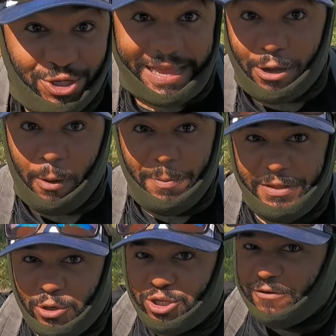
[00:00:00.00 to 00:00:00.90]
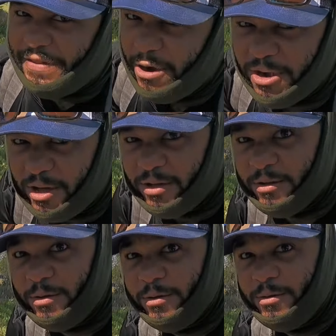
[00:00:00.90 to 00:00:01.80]
Should they comment below sunflower or
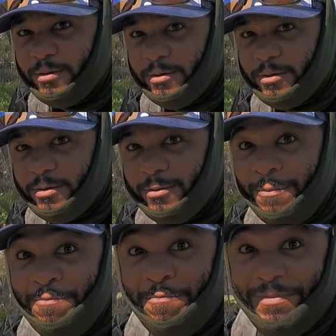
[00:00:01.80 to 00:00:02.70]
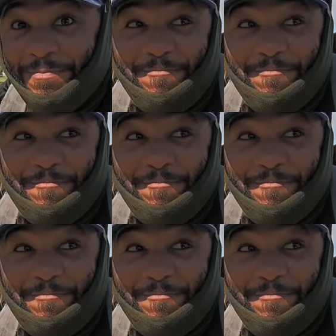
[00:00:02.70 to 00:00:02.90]
not? Yes.